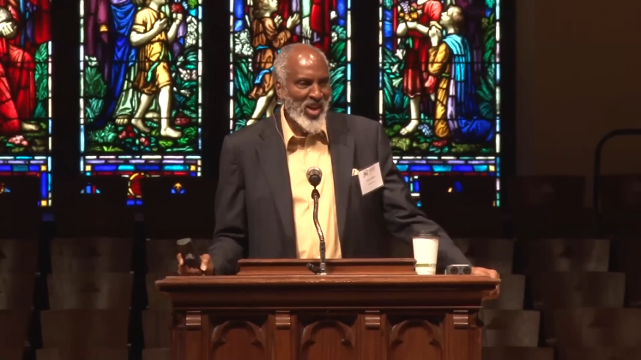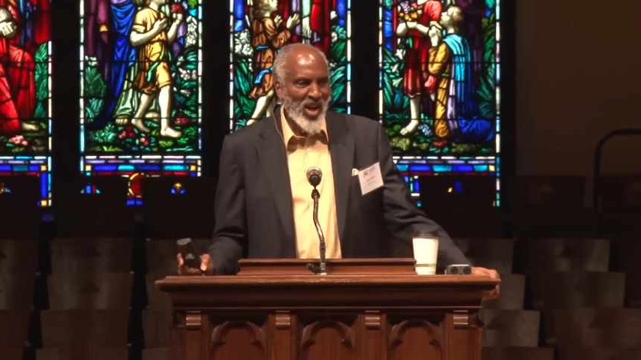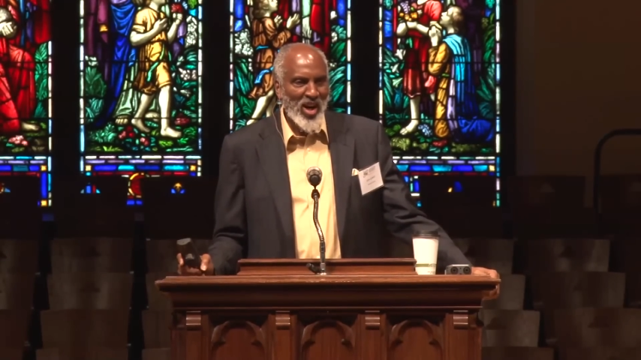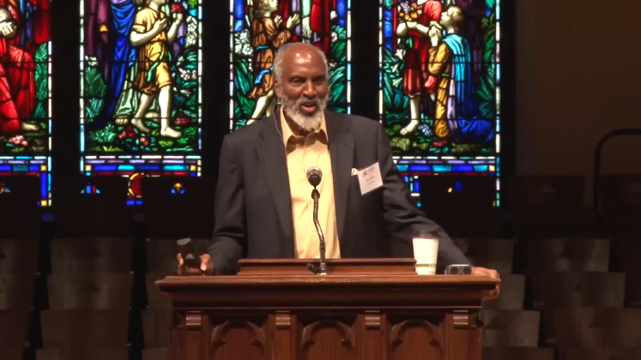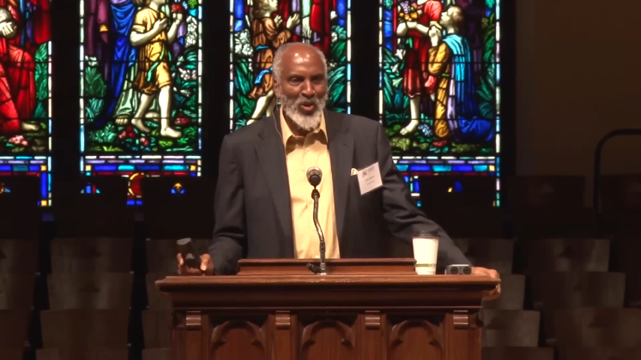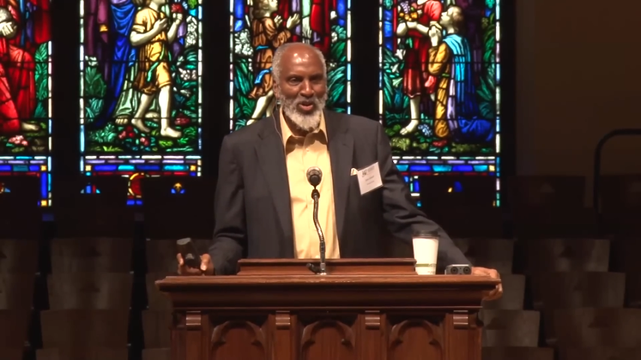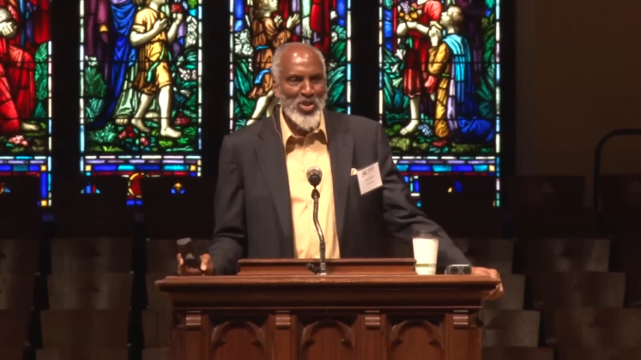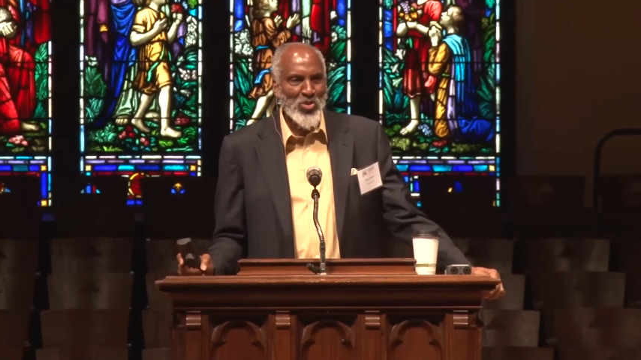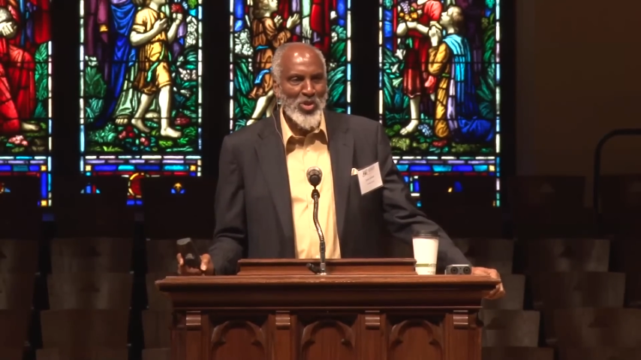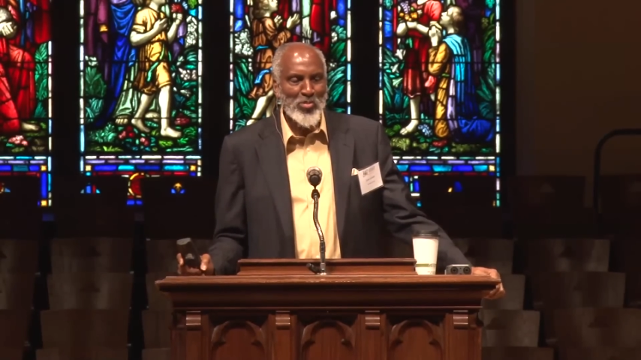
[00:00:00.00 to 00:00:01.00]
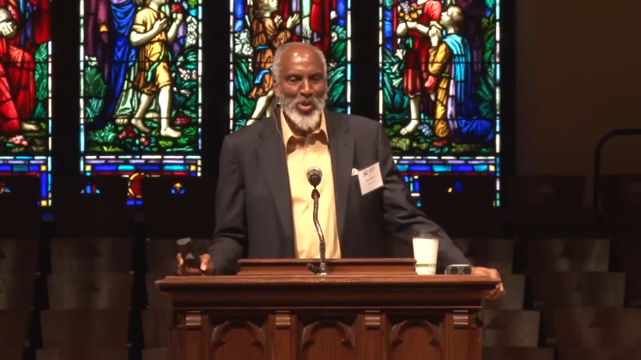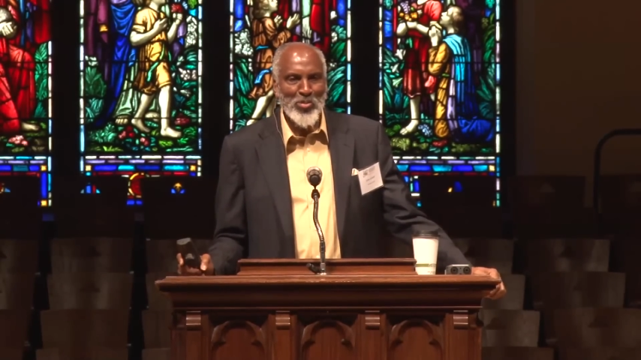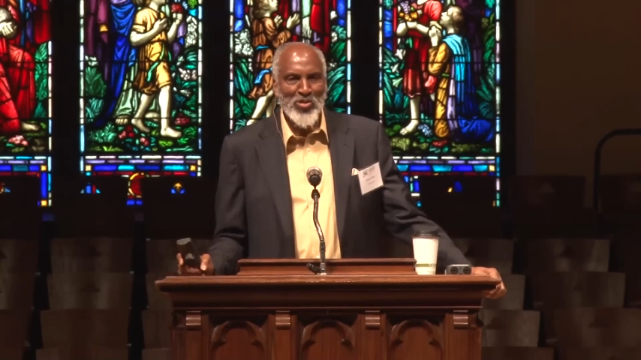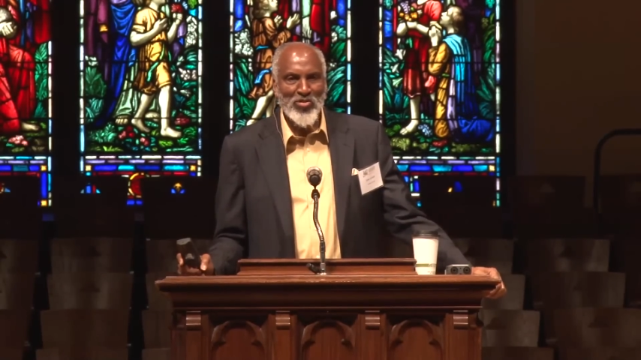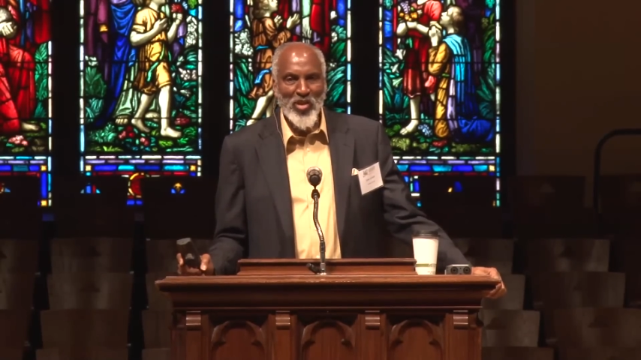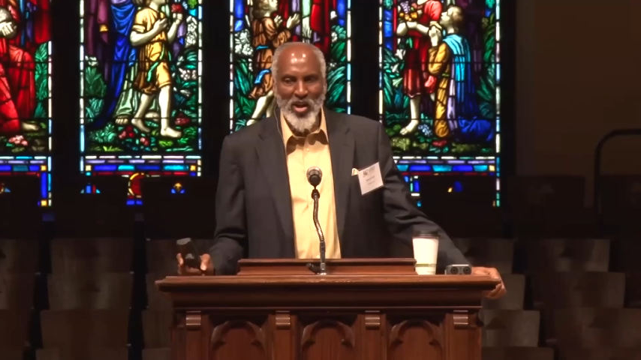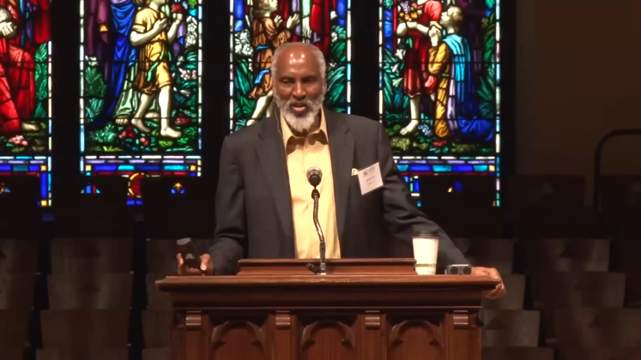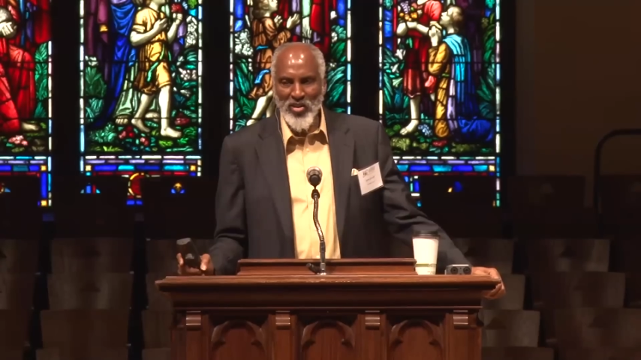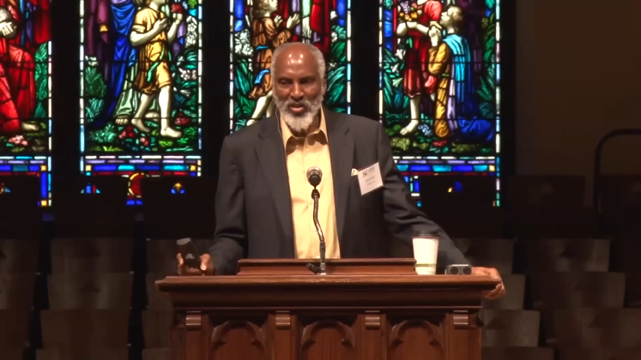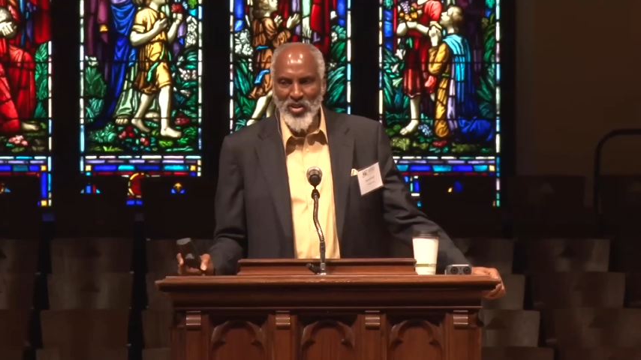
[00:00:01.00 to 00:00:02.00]
Our goal is to treat people
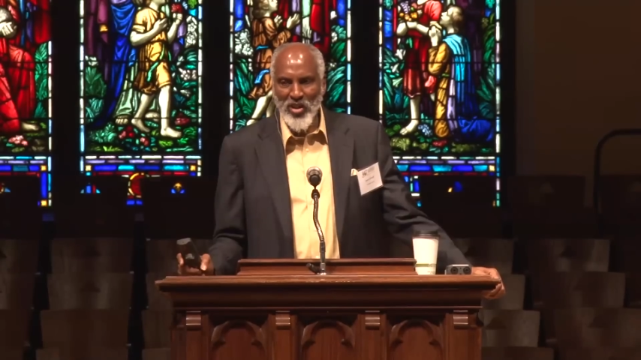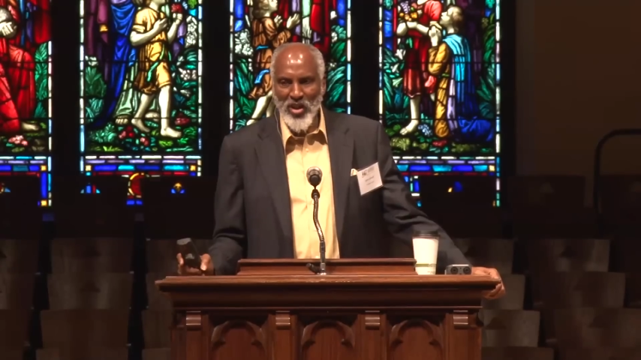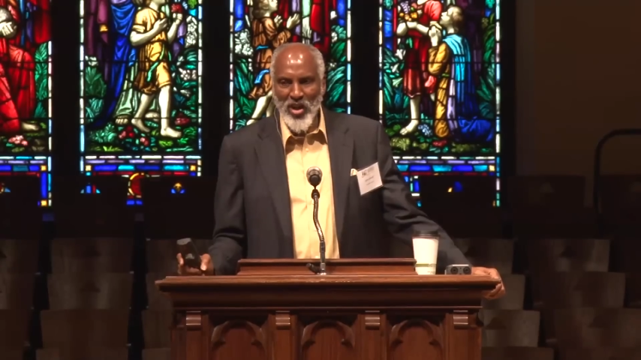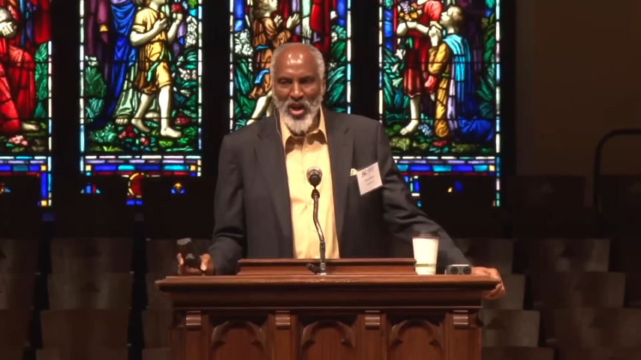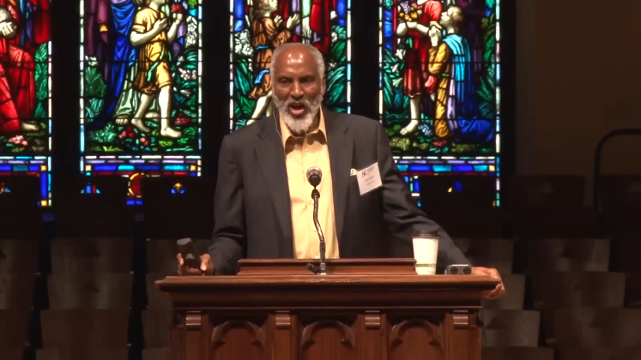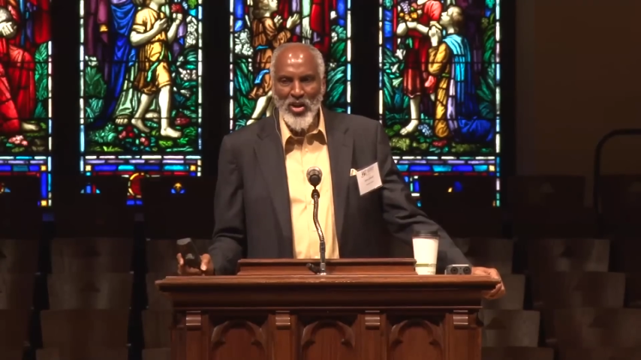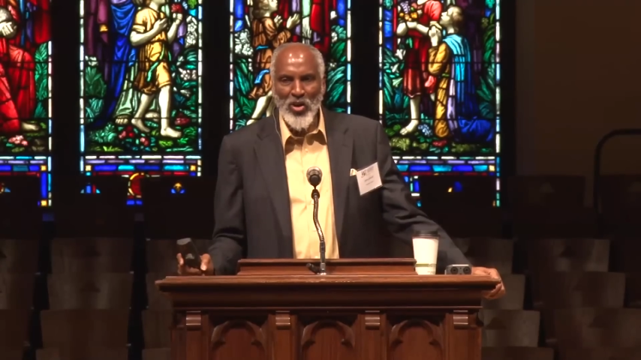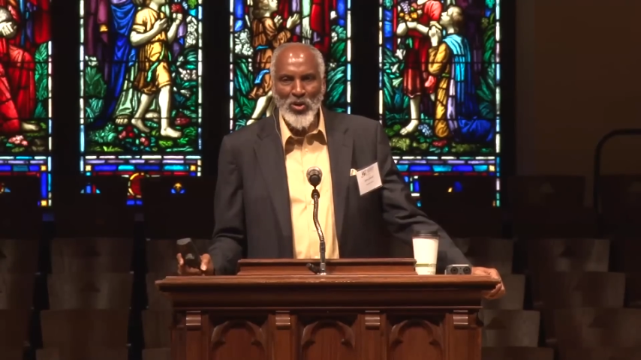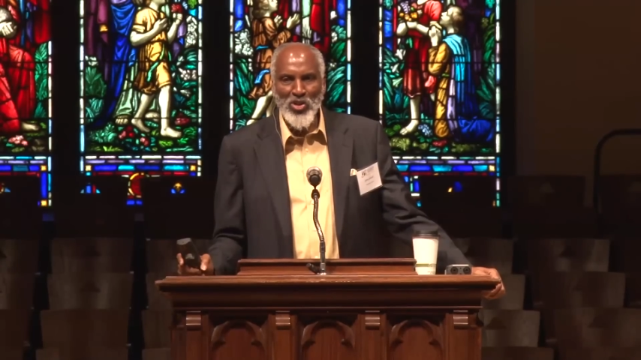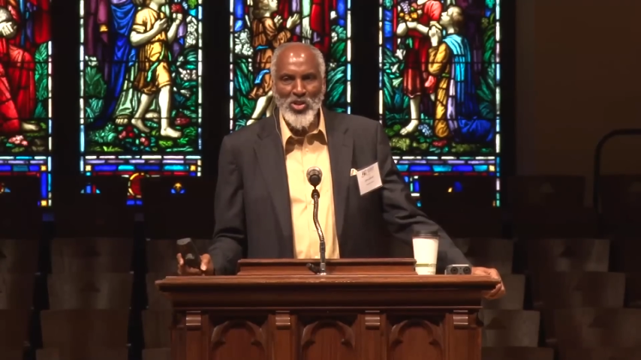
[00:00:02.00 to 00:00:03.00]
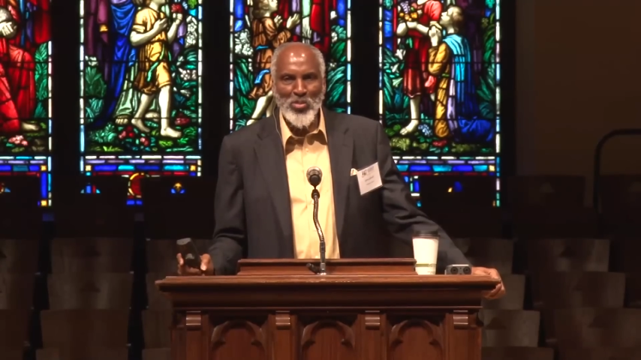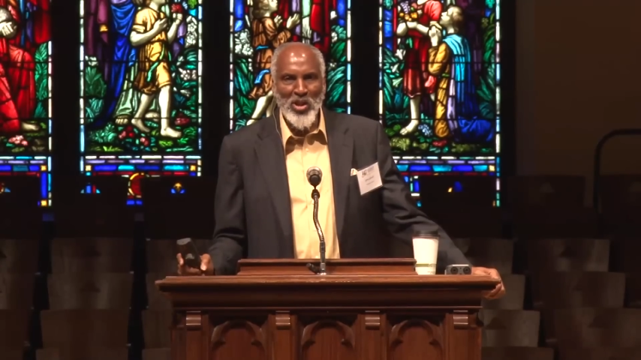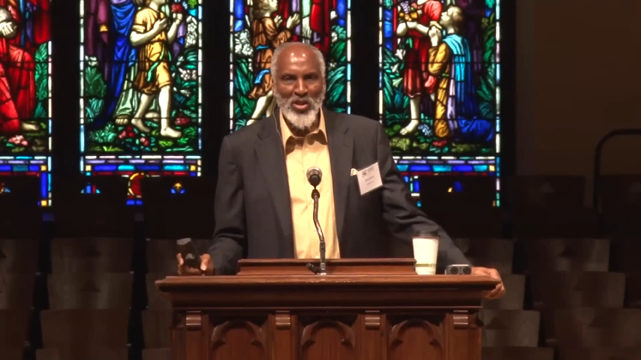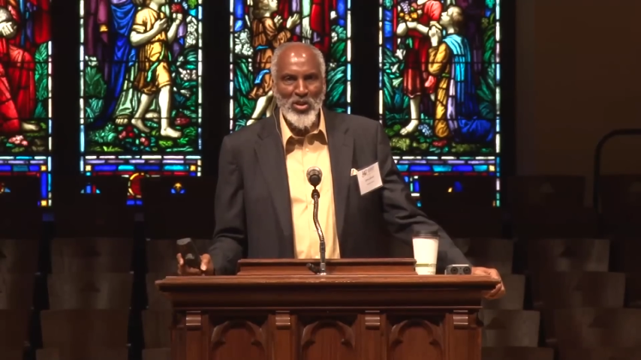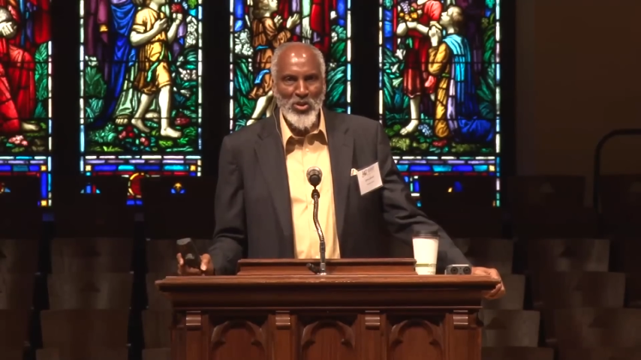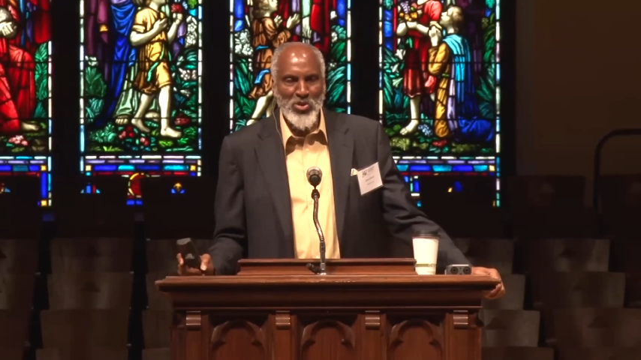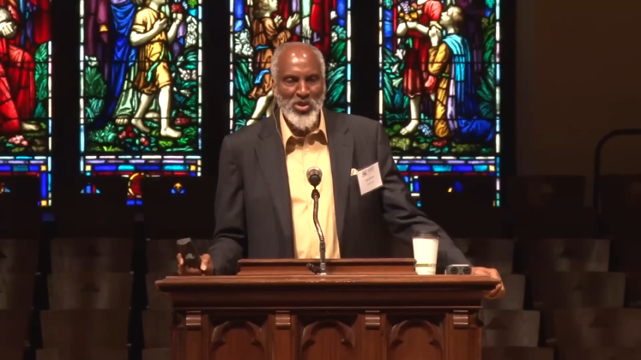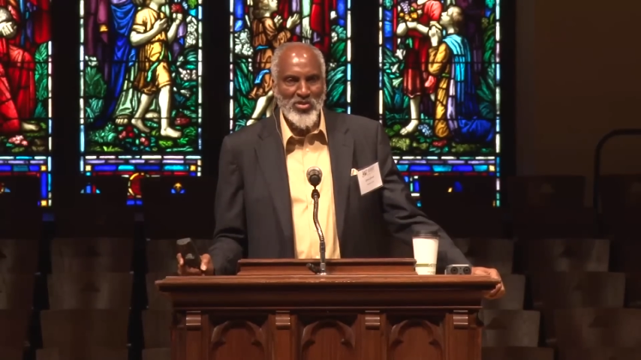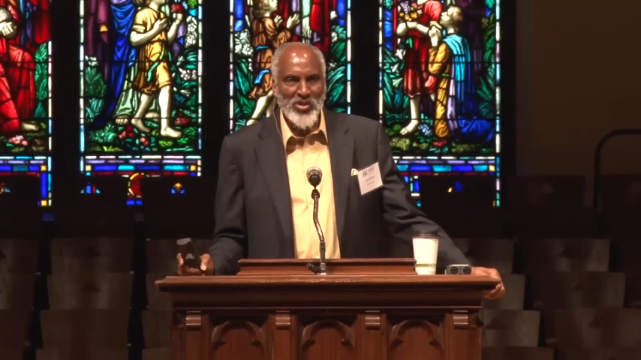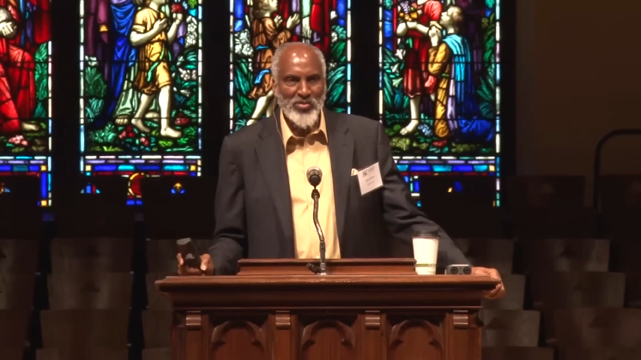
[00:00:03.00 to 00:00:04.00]
fair. Our goal is to be inclusive.